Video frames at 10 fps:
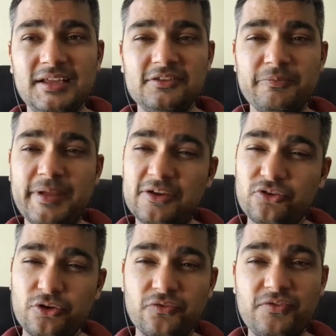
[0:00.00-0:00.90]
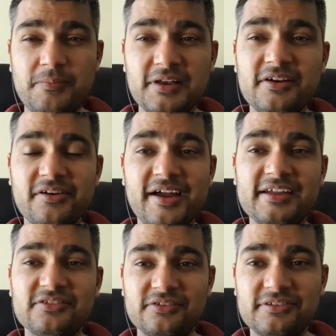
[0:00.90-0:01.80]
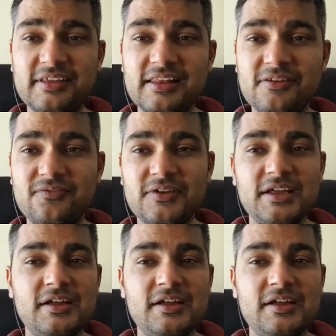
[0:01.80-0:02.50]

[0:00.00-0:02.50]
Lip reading: So make sure you familiarize yourself.